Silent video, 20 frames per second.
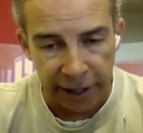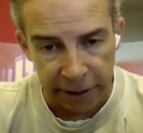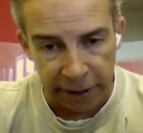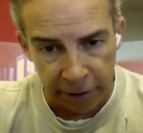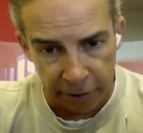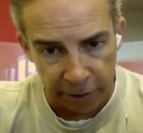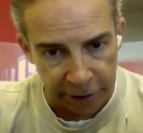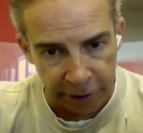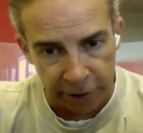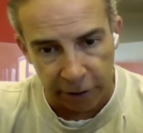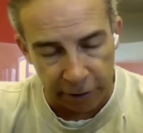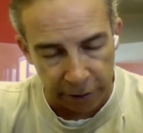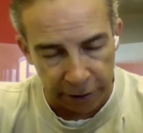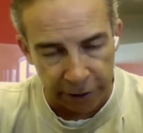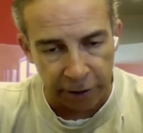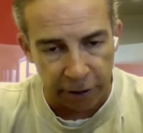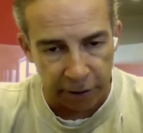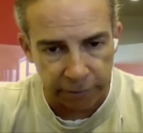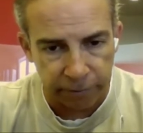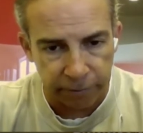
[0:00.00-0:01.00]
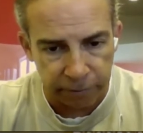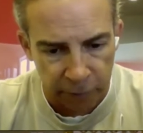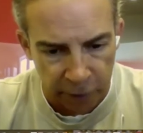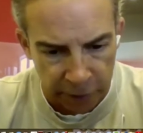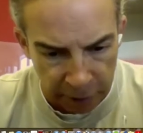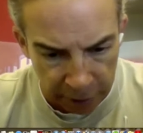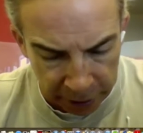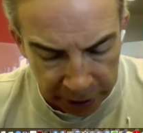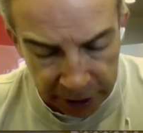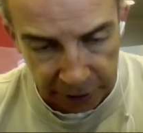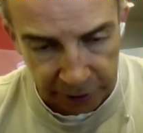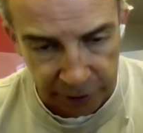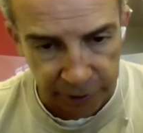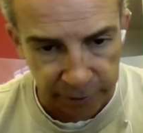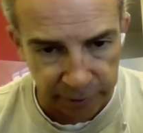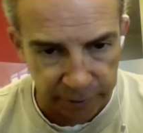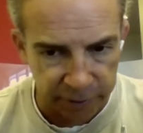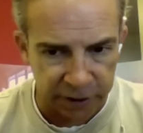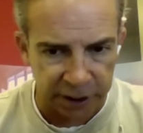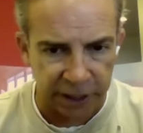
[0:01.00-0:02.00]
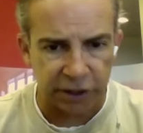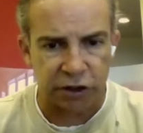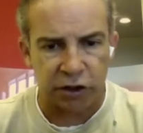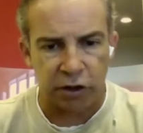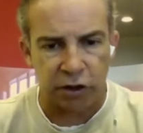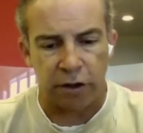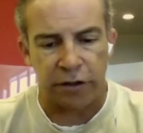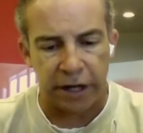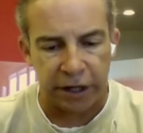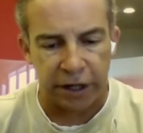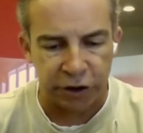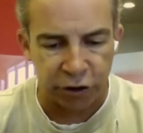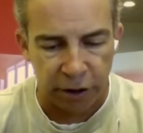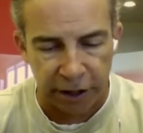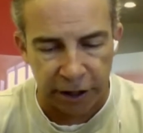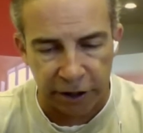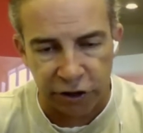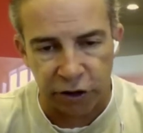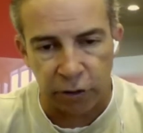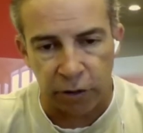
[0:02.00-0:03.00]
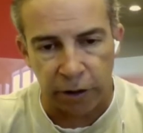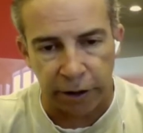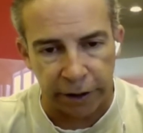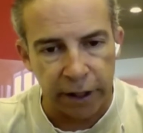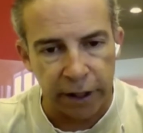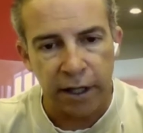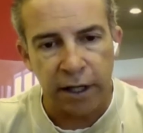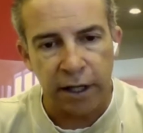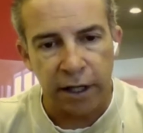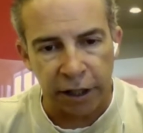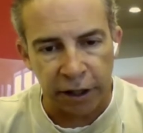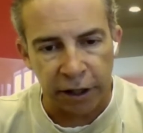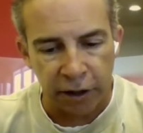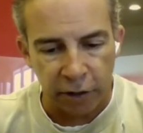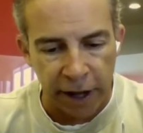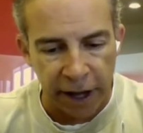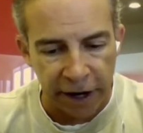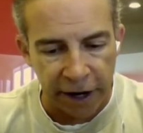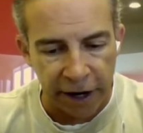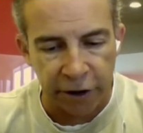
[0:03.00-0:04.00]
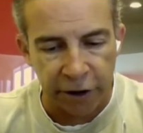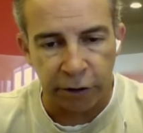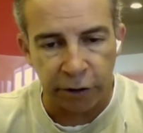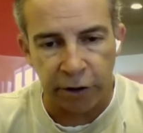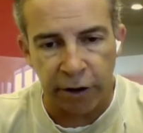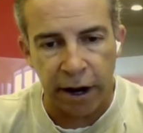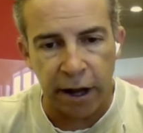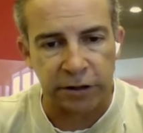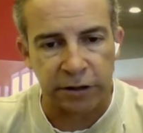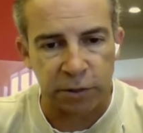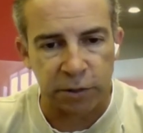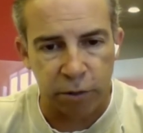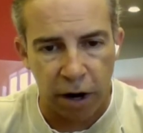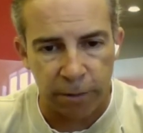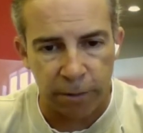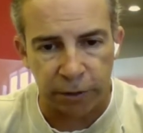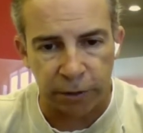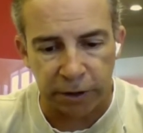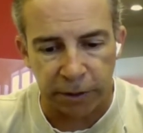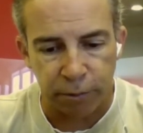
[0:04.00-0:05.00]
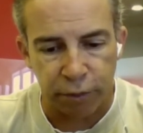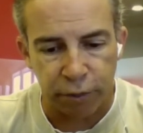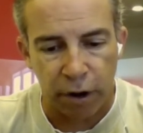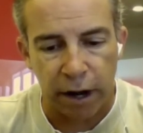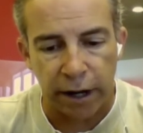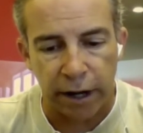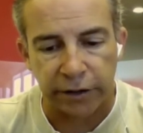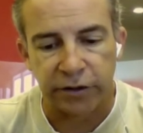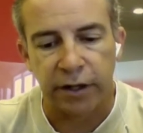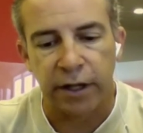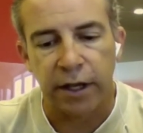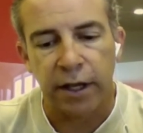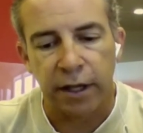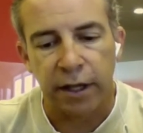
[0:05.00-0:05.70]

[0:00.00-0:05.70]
And our kit teaches you all that. It trains you on, how to know your house is properly priced.